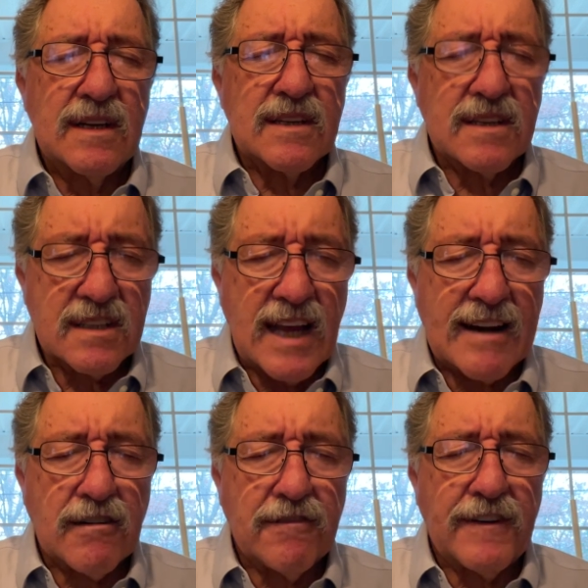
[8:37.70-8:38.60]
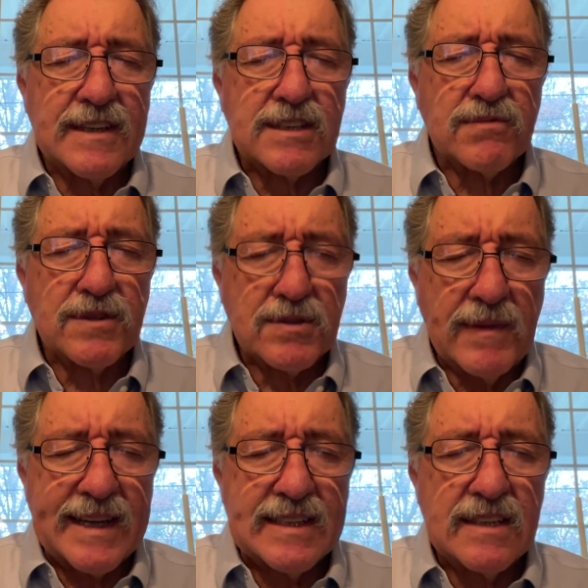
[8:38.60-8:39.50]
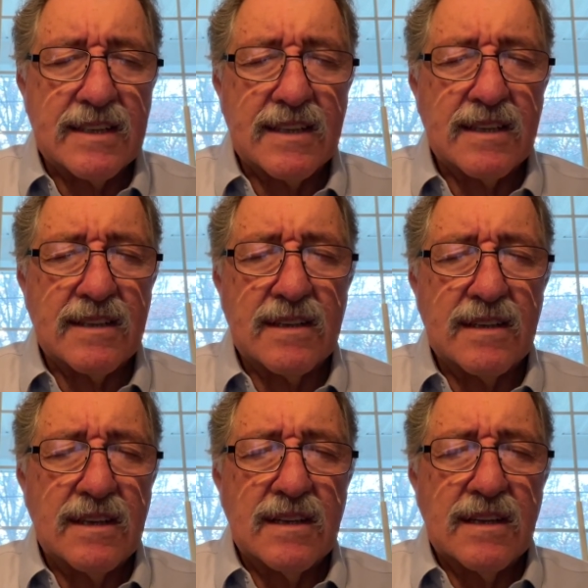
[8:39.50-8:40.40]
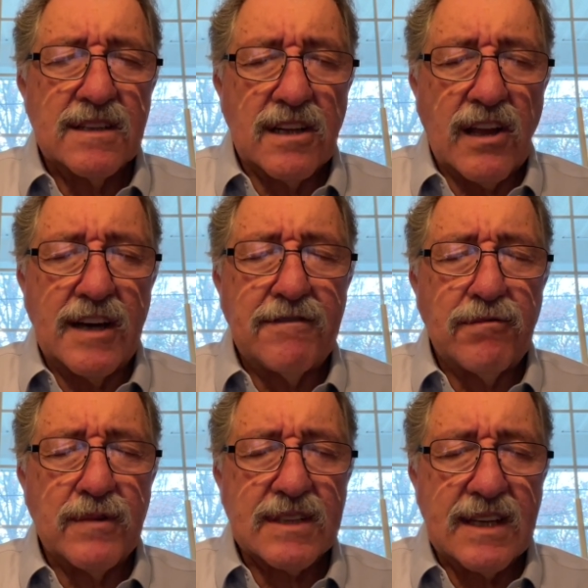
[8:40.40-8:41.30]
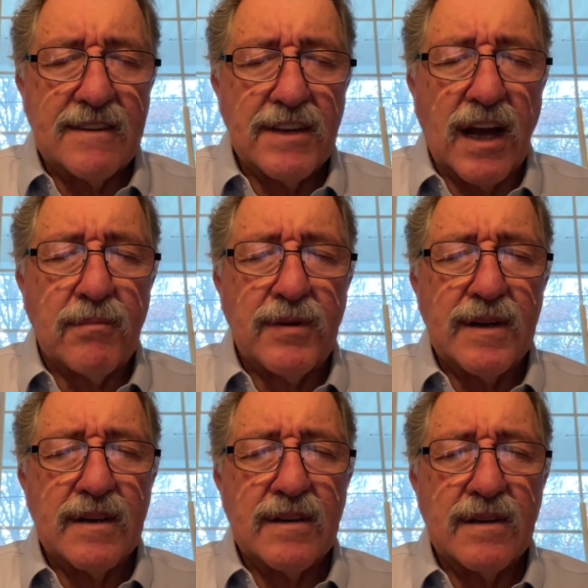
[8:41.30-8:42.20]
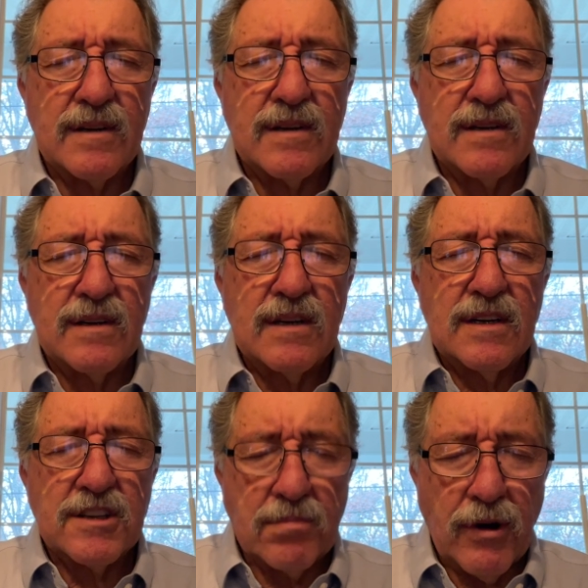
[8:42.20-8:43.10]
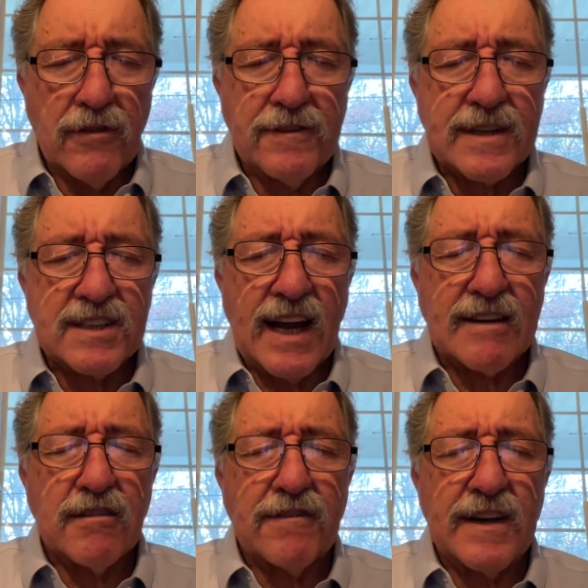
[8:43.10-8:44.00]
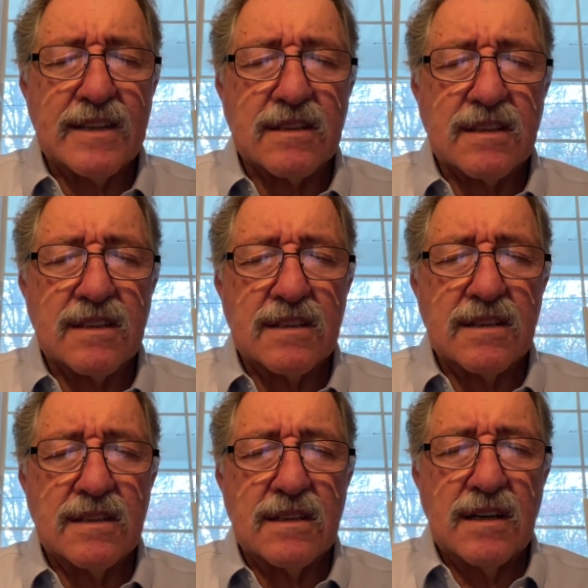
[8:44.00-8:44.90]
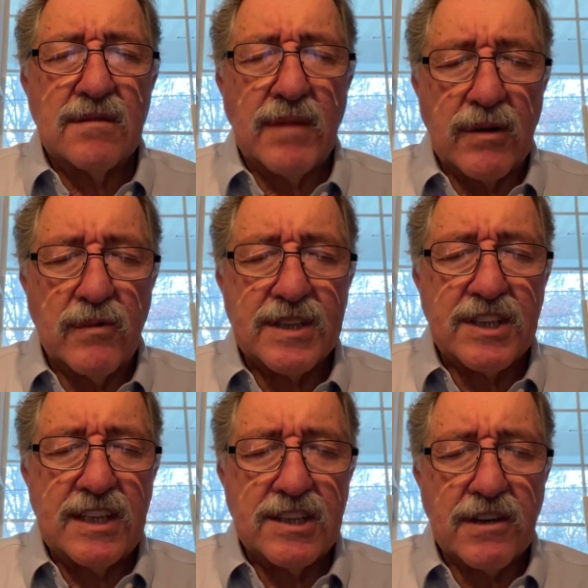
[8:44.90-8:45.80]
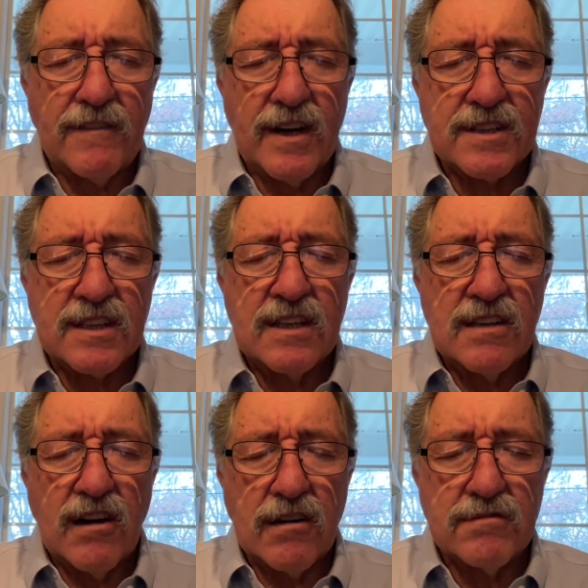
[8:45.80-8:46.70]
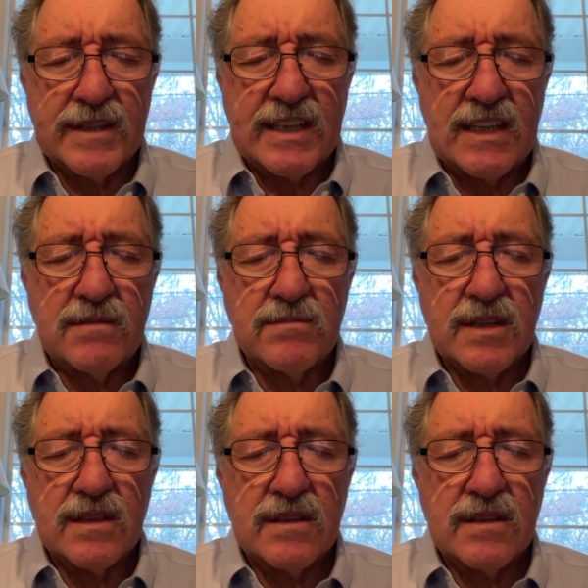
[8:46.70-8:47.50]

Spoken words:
The sacrifice was made. The life was given up, the perfect sacrifice by which each of us are redeemed.